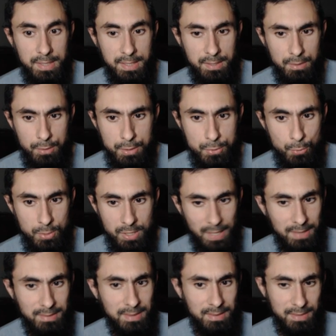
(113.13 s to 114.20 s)
heroes which I
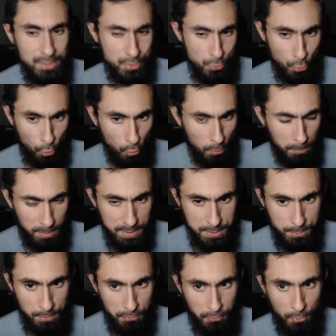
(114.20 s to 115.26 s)
think there's no
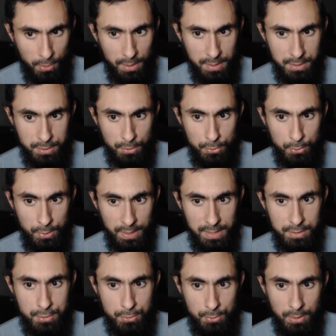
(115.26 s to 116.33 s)
replacement for until you
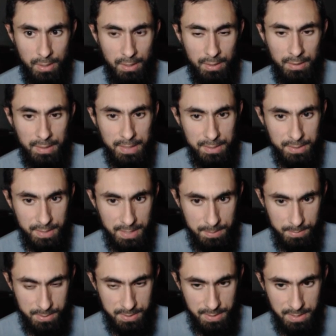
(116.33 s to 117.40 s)
get to a later game
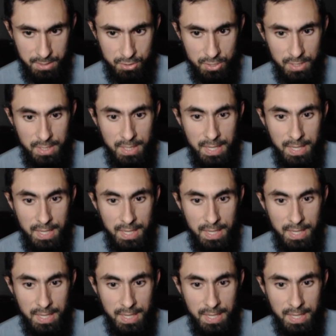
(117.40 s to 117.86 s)
stage,